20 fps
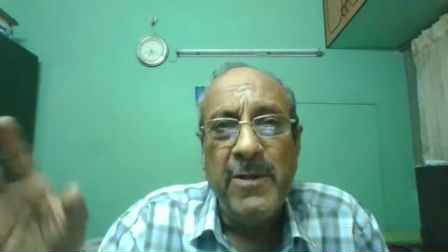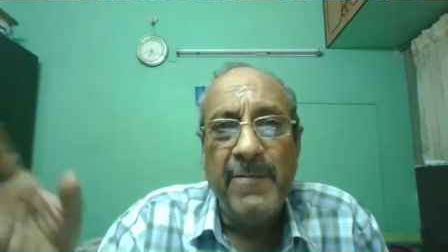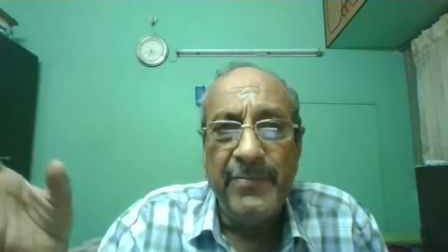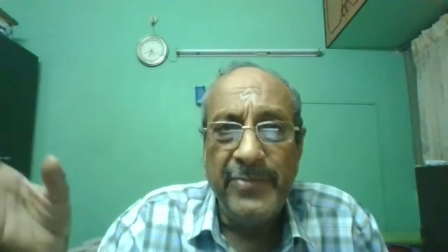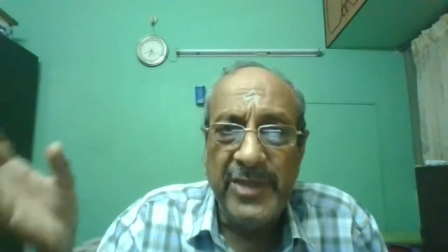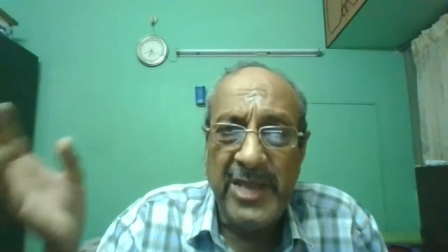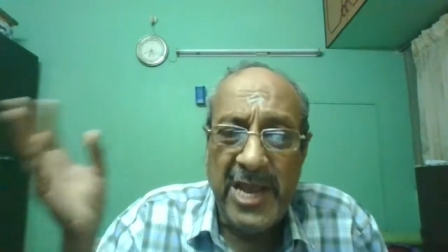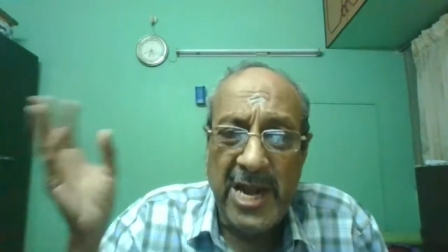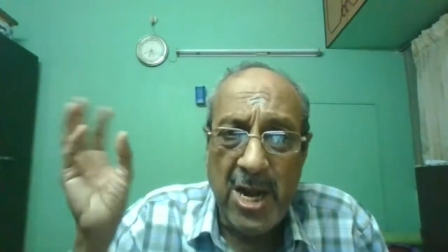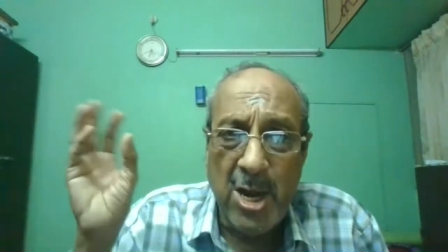
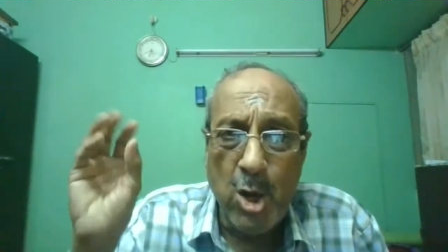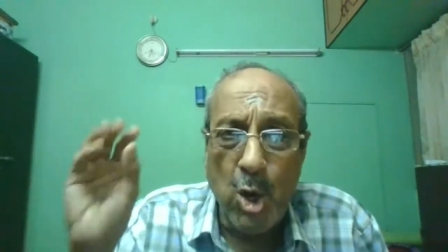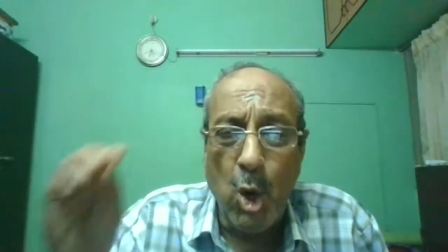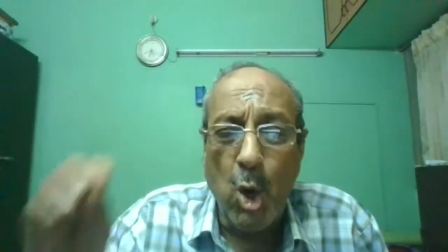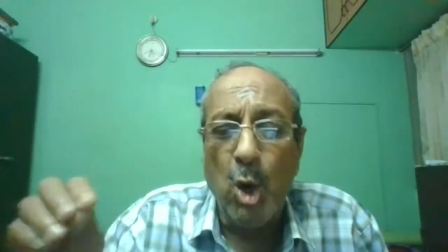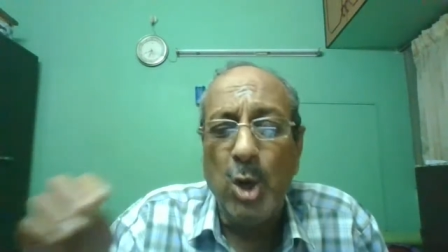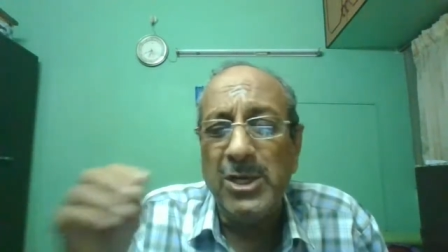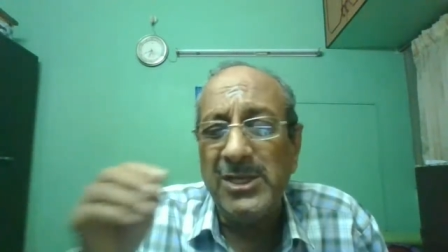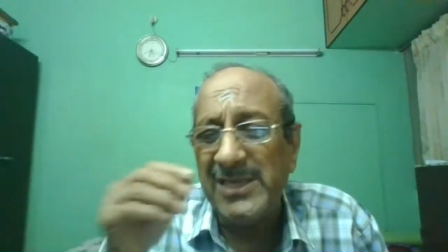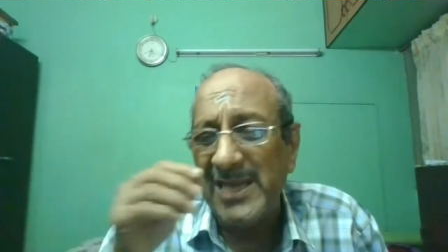the
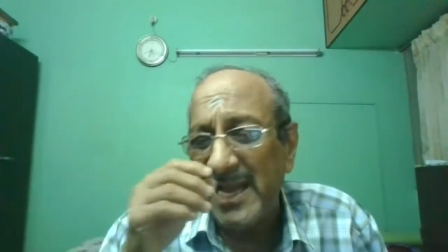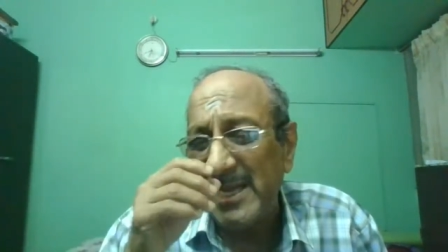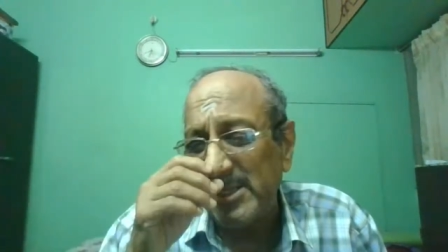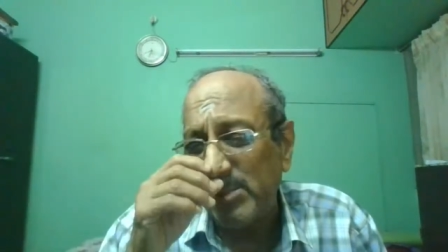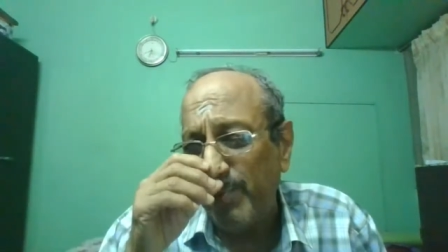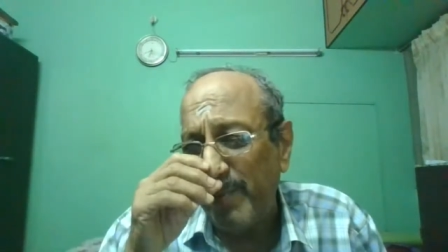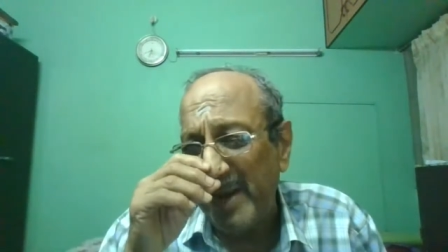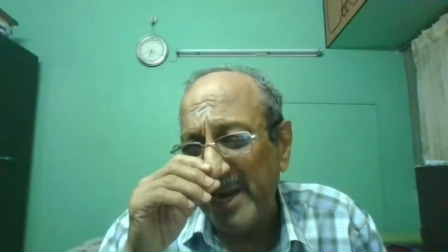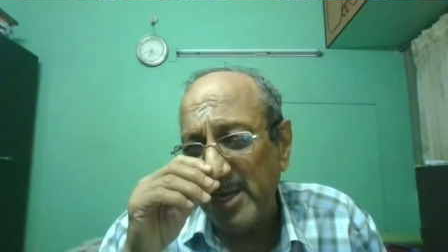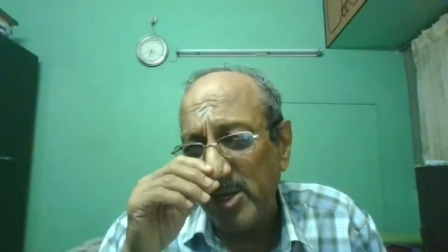loans
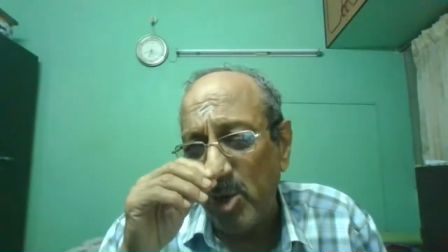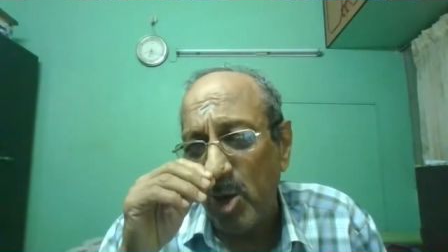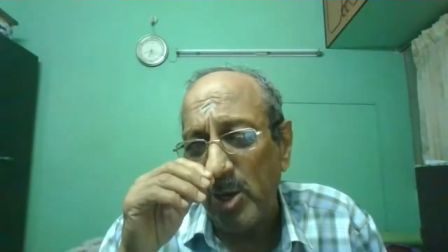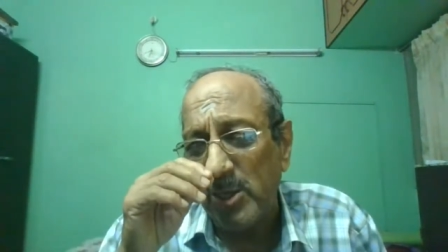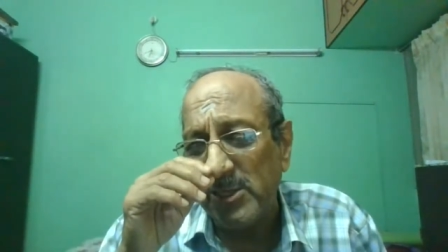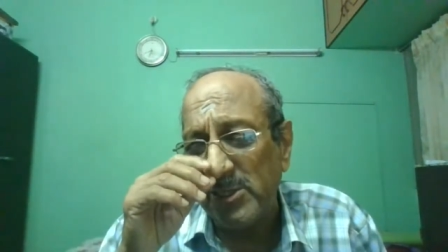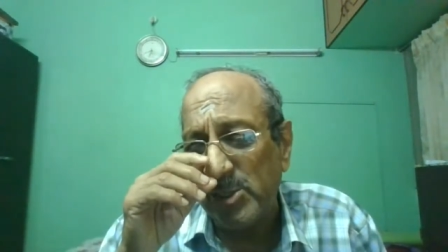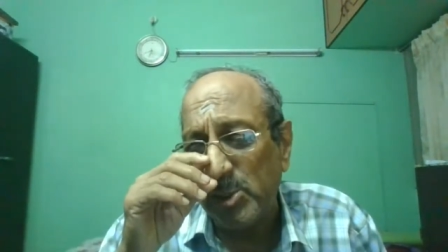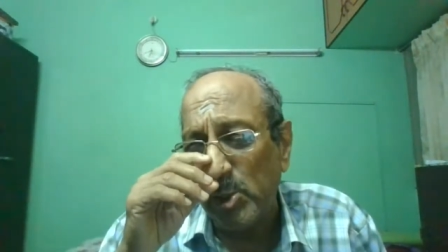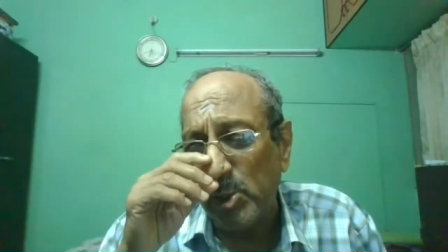aspect
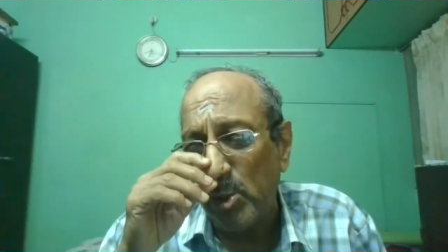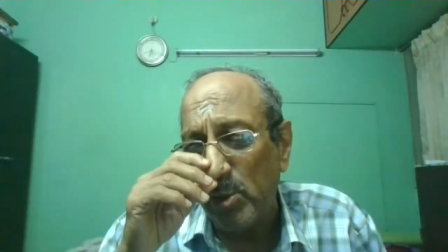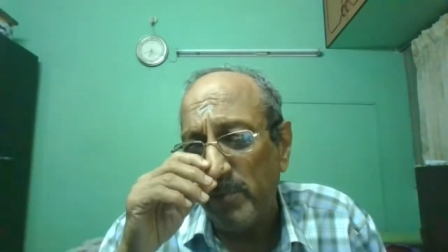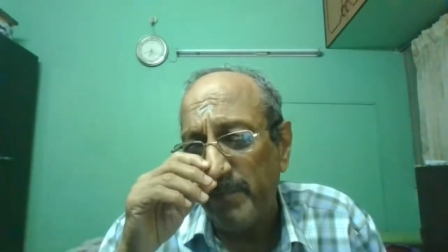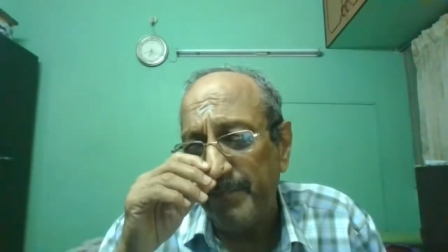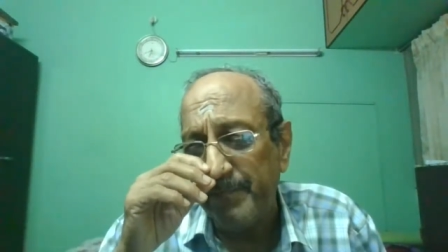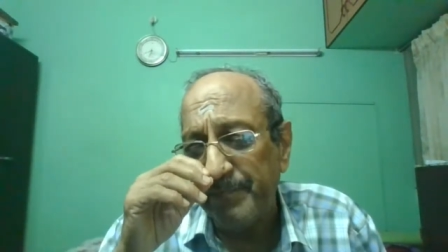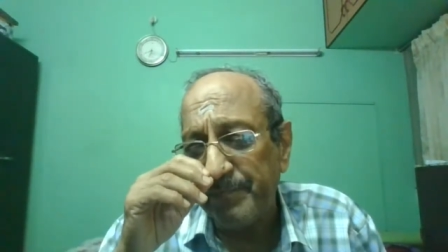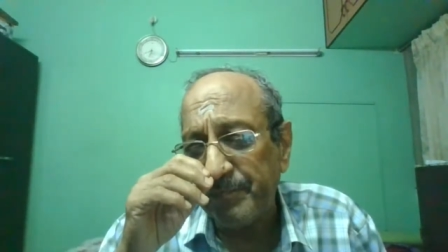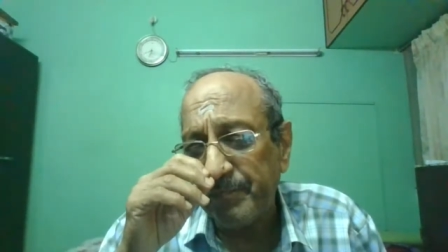also.